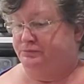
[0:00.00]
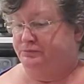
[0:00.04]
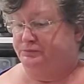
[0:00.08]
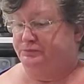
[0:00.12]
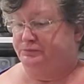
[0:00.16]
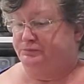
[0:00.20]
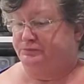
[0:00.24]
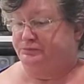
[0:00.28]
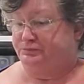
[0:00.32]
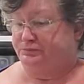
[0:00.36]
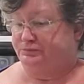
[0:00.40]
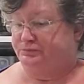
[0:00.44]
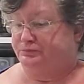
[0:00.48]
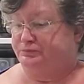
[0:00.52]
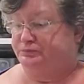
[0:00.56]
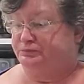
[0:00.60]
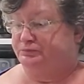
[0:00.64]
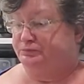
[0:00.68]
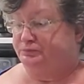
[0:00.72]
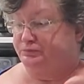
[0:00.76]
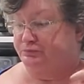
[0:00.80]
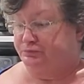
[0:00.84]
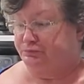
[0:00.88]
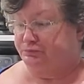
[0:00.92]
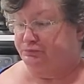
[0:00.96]

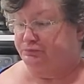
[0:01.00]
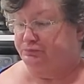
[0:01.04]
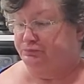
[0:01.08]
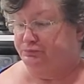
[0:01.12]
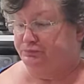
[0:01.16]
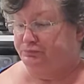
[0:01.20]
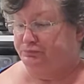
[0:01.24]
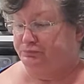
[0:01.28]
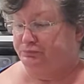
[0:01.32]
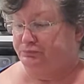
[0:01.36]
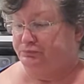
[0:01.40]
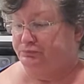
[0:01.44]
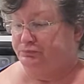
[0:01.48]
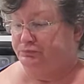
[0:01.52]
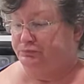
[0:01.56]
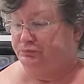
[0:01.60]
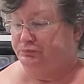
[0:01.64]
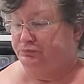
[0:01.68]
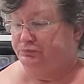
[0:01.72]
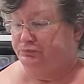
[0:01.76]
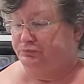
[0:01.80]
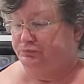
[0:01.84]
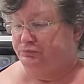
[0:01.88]
(no one is talking)